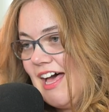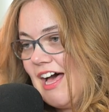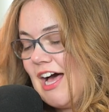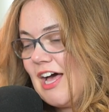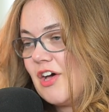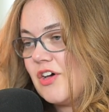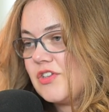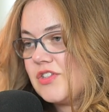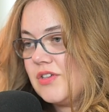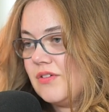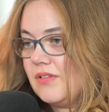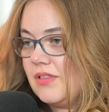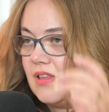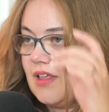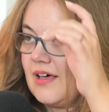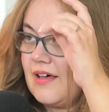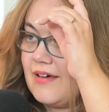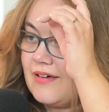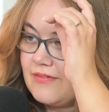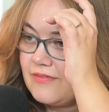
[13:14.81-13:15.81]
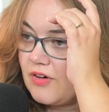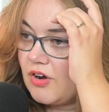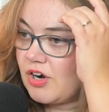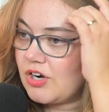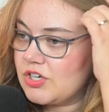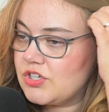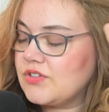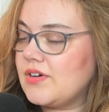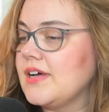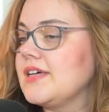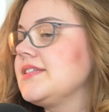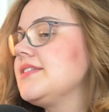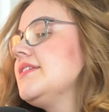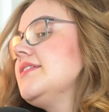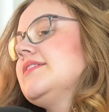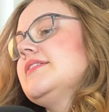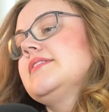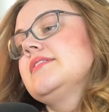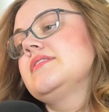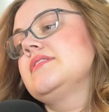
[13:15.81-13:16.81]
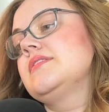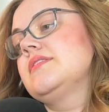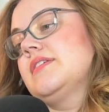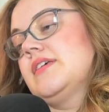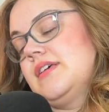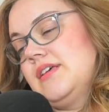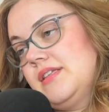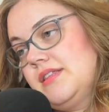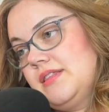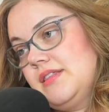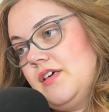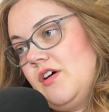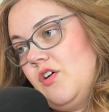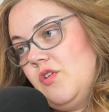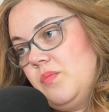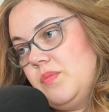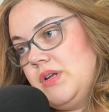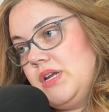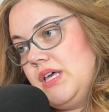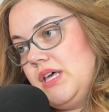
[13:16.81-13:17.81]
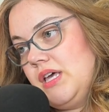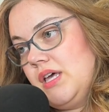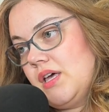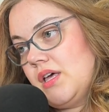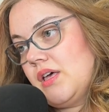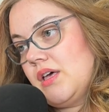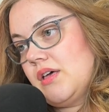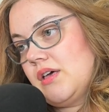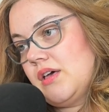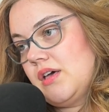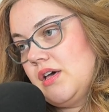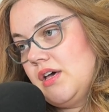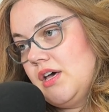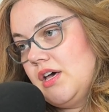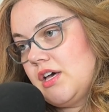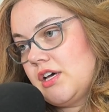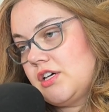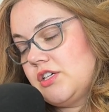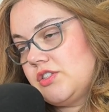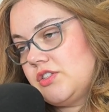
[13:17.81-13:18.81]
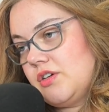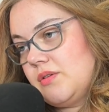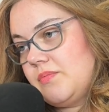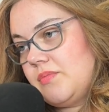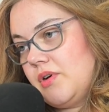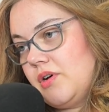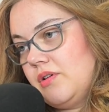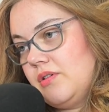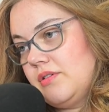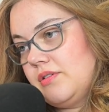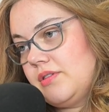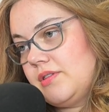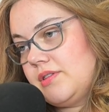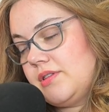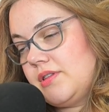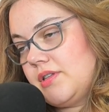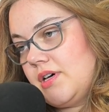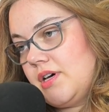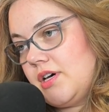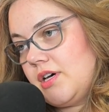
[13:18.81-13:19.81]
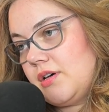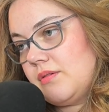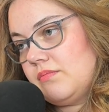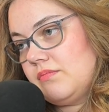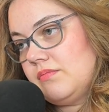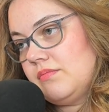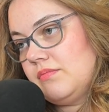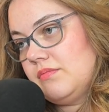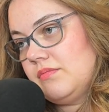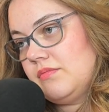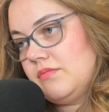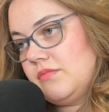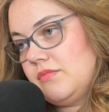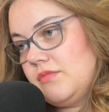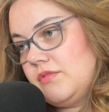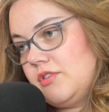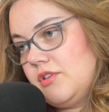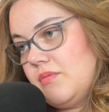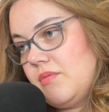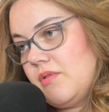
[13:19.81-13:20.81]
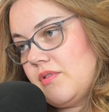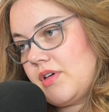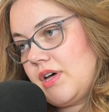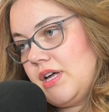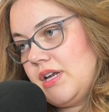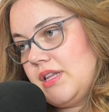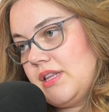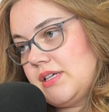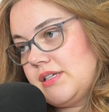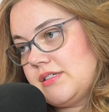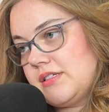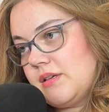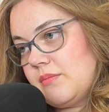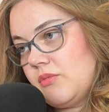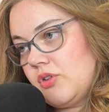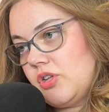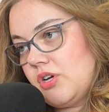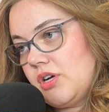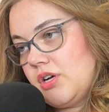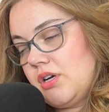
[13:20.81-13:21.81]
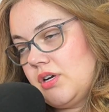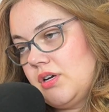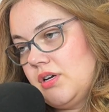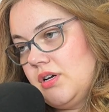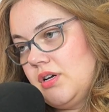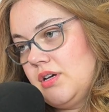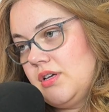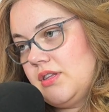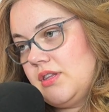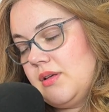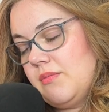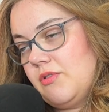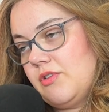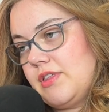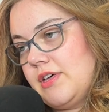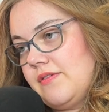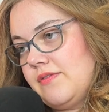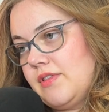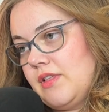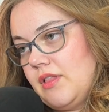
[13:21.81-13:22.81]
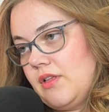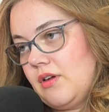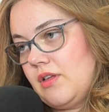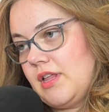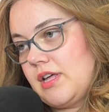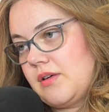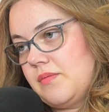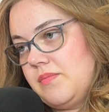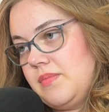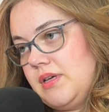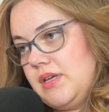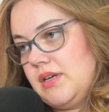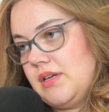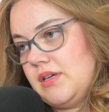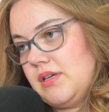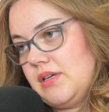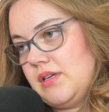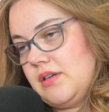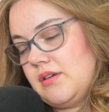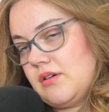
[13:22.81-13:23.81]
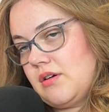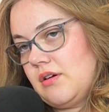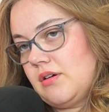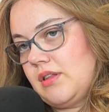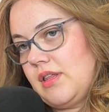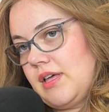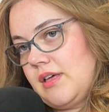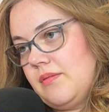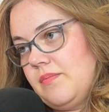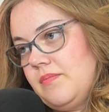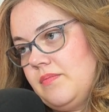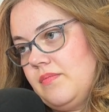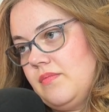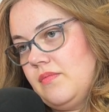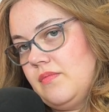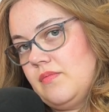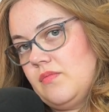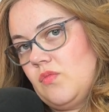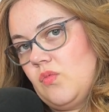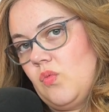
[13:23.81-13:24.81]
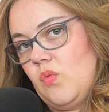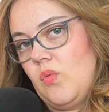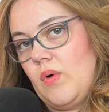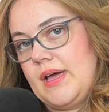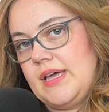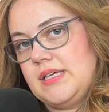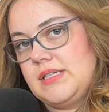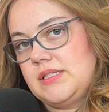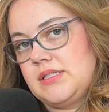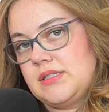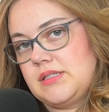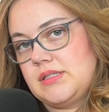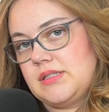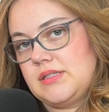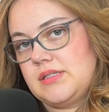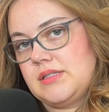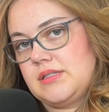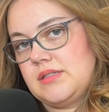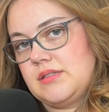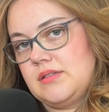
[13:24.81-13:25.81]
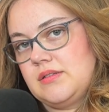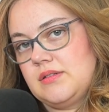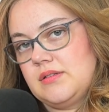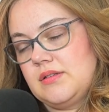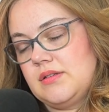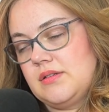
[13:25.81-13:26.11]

I also love our dresses in the opening because they're both kind of like similar. Mm-hmm. They both have the little like beaded or like waists.